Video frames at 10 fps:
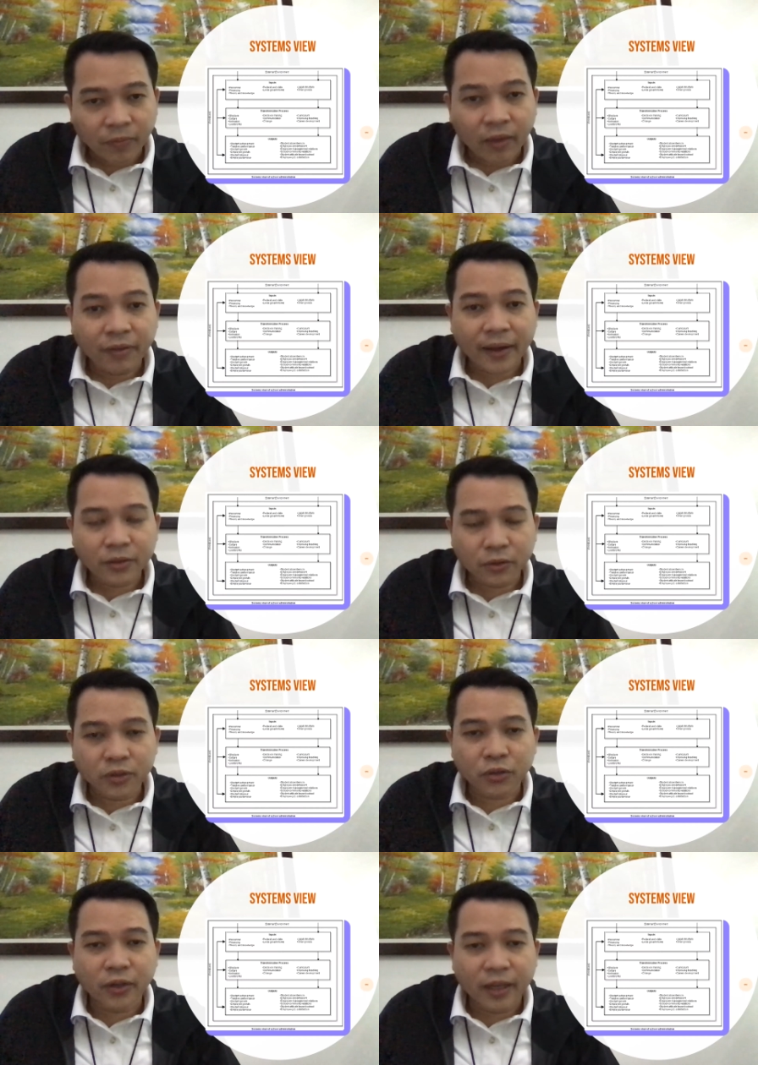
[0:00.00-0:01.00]

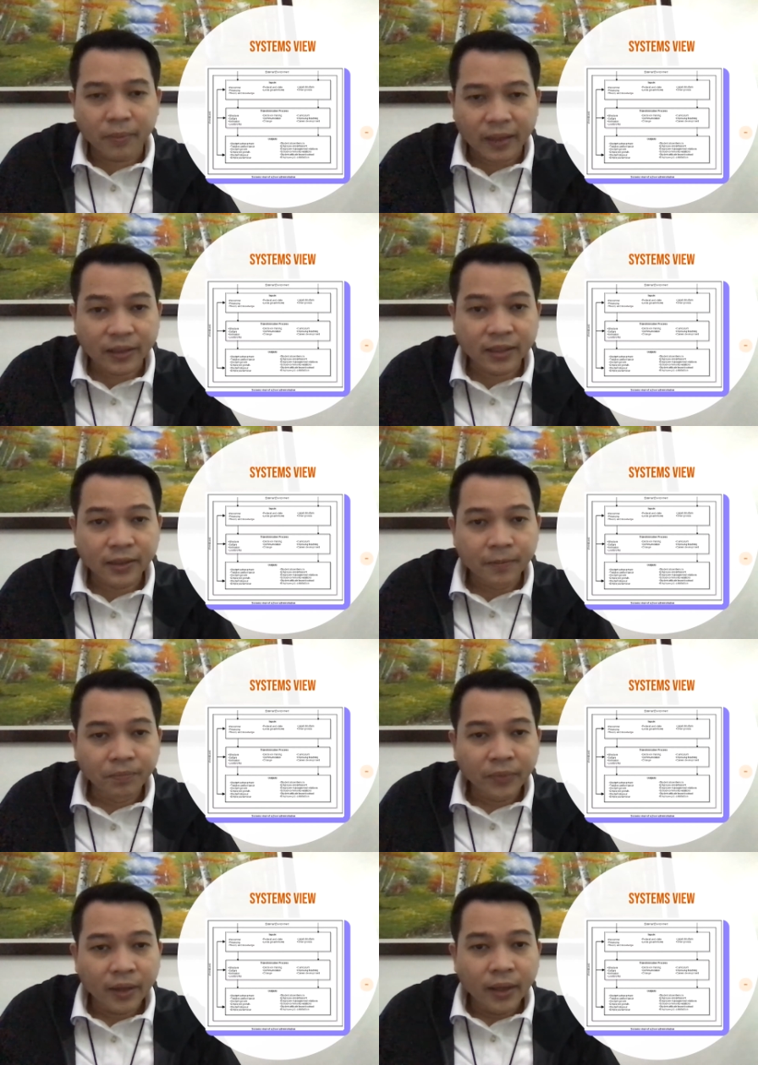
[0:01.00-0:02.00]
factors or elements.
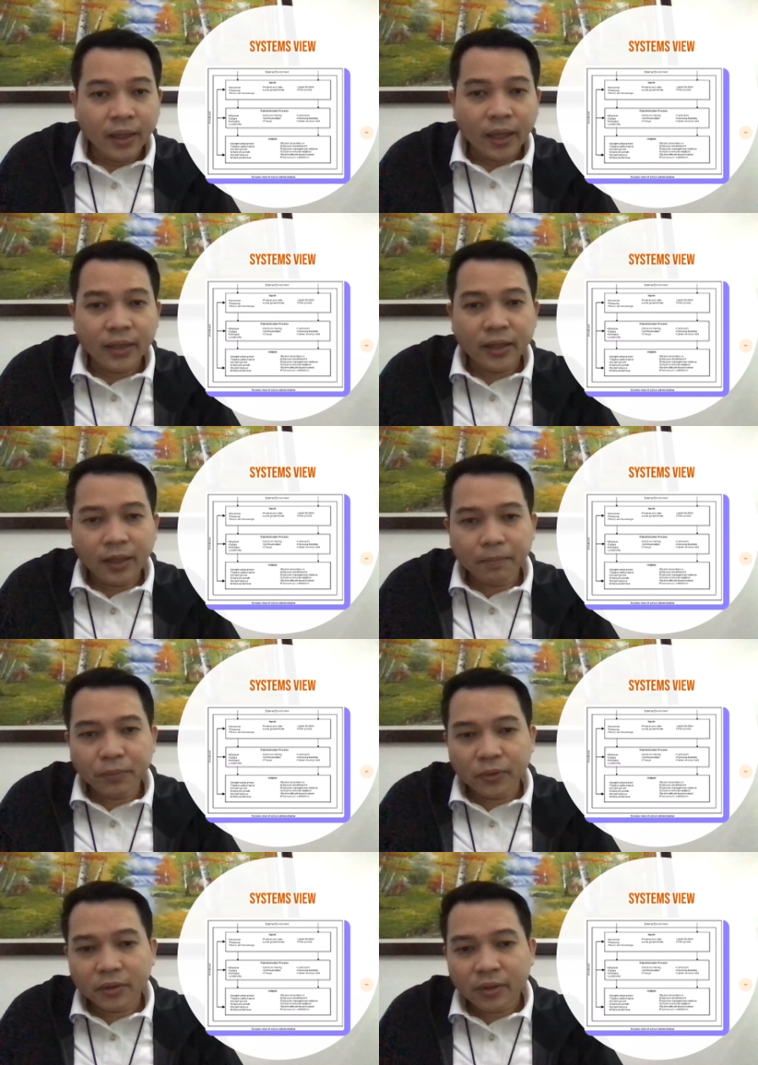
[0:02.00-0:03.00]
In the
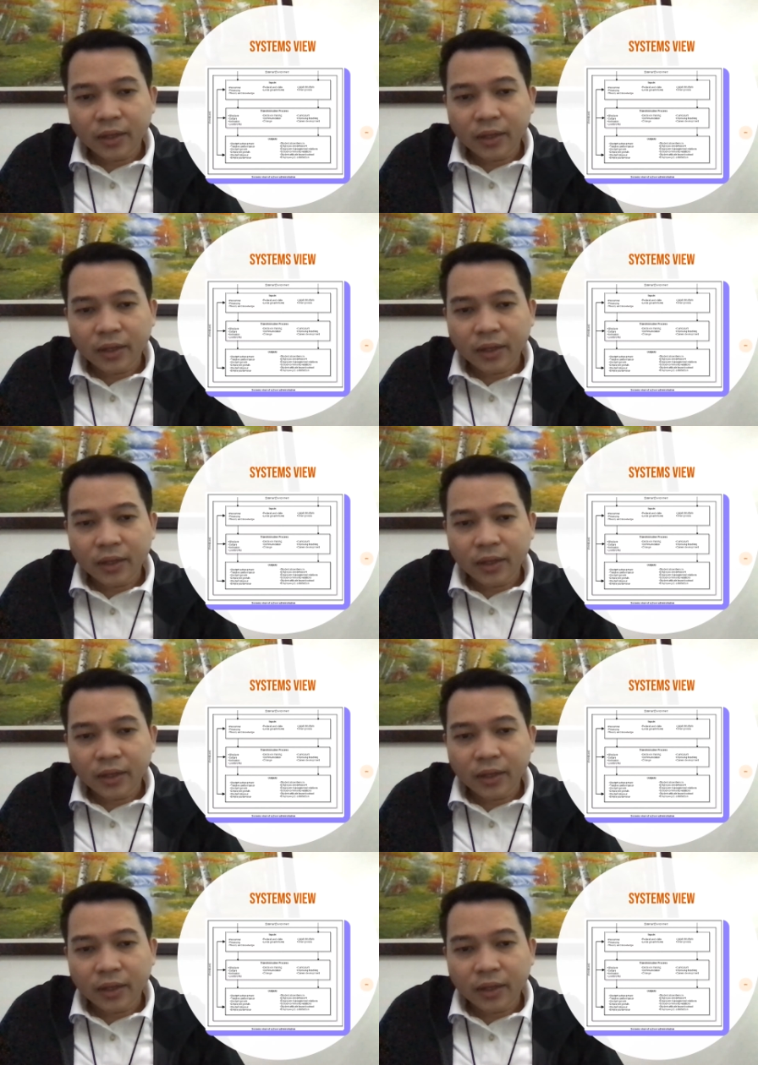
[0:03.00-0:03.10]
input,